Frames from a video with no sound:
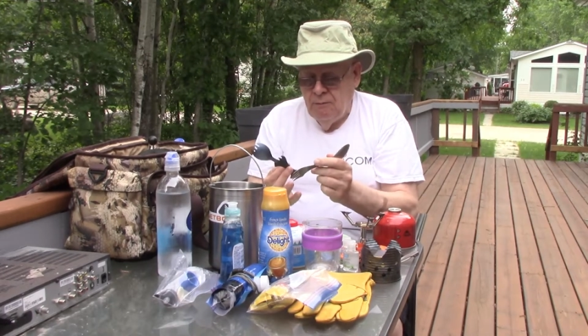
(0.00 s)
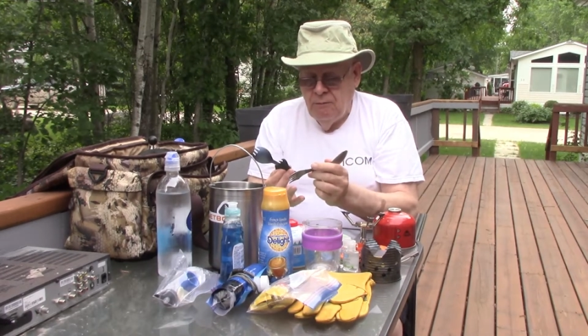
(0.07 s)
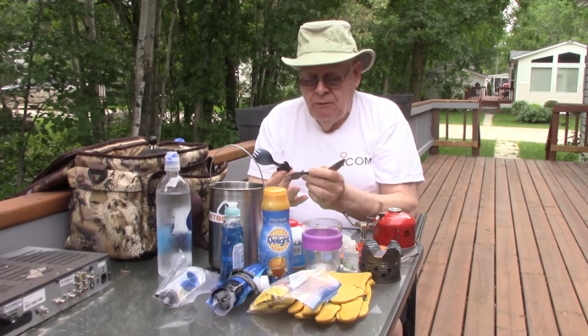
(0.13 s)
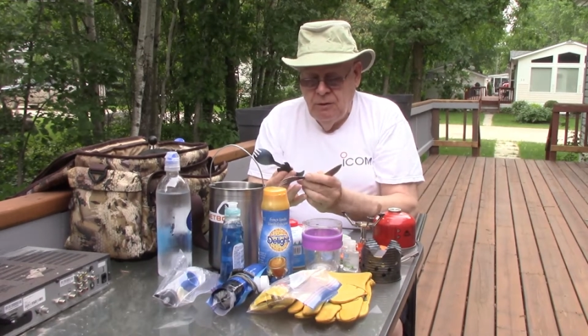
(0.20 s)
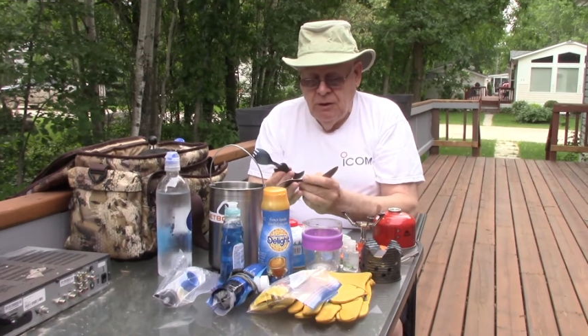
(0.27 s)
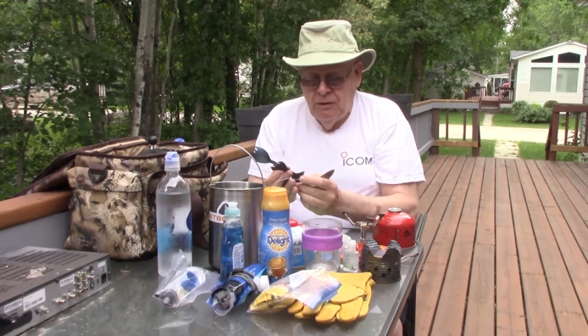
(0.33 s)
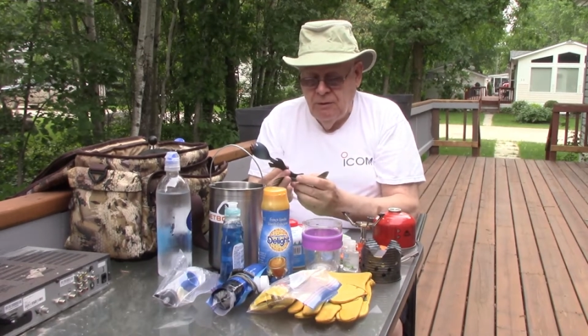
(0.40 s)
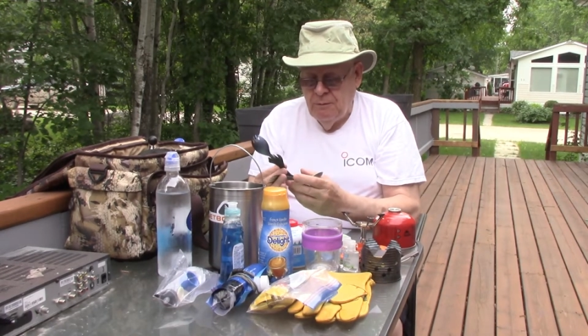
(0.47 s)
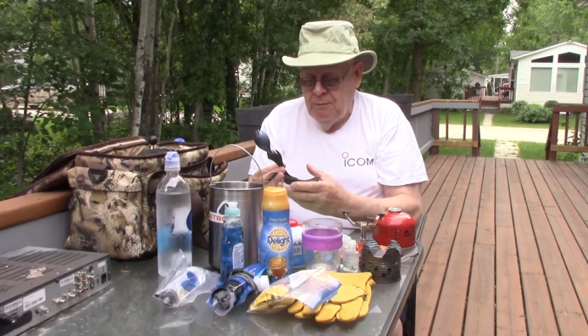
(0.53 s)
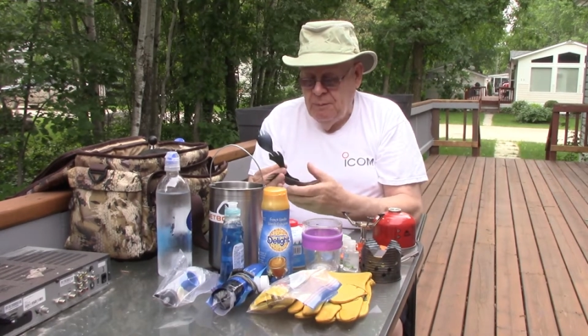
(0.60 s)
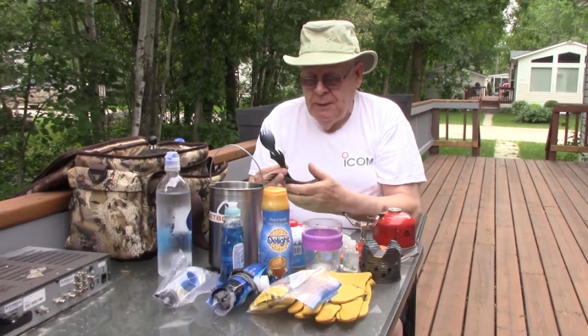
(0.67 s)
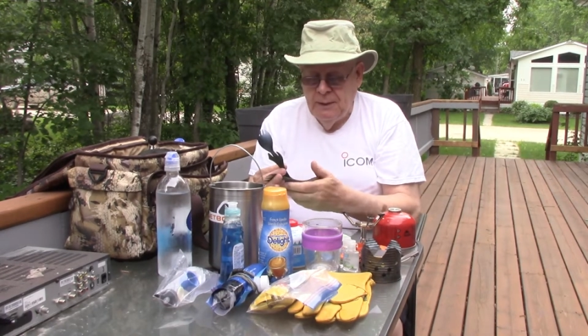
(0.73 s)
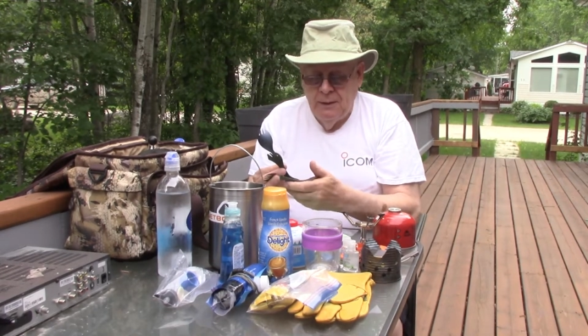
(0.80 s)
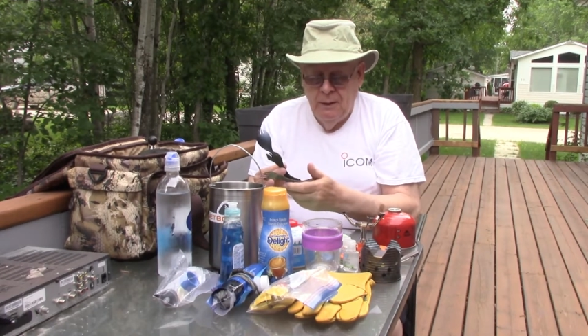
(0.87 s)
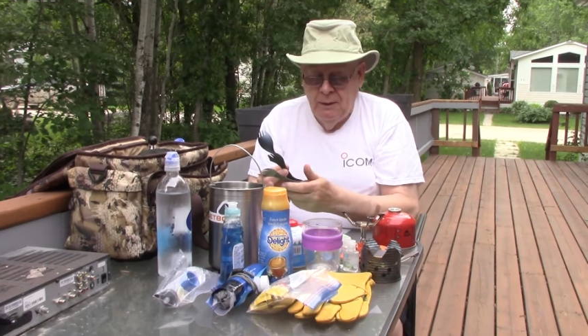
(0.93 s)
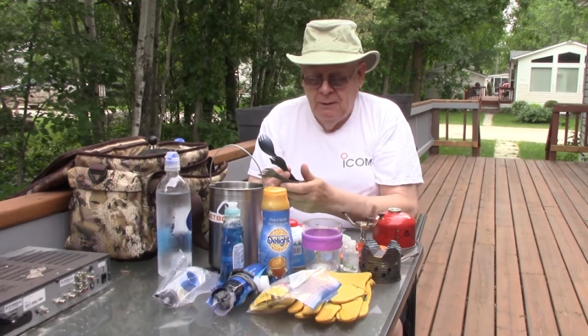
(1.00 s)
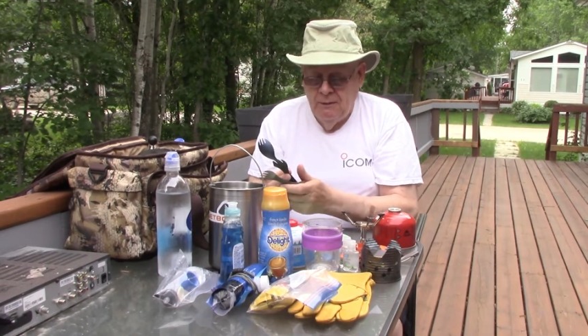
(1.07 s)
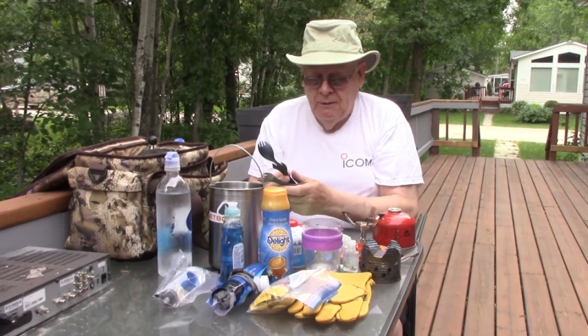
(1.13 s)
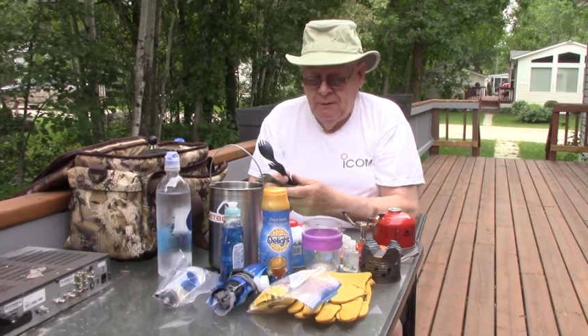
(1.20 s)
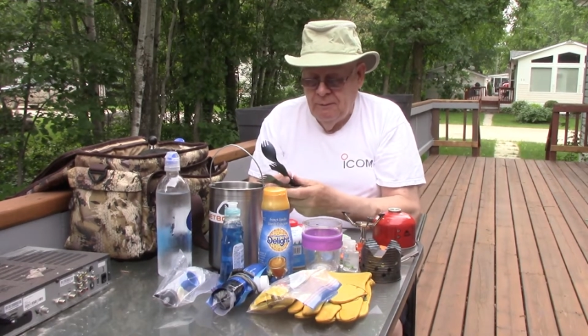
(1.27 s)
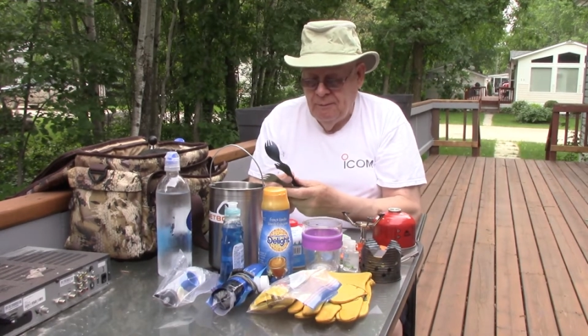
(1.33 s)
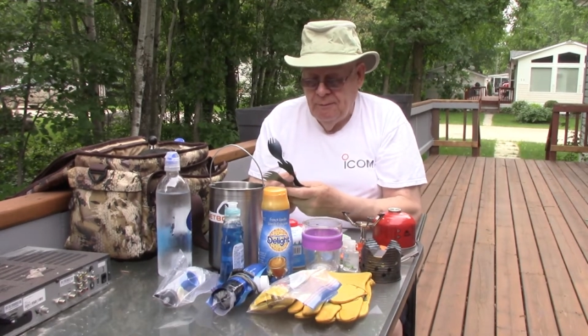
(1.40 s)
just
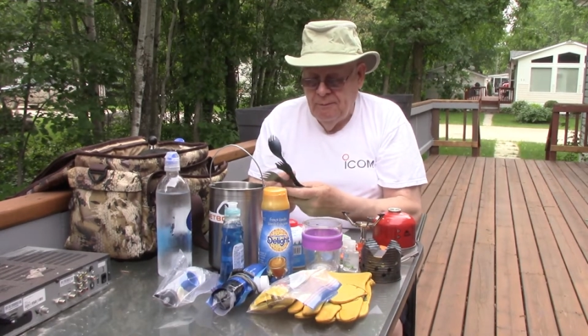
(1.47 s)
because.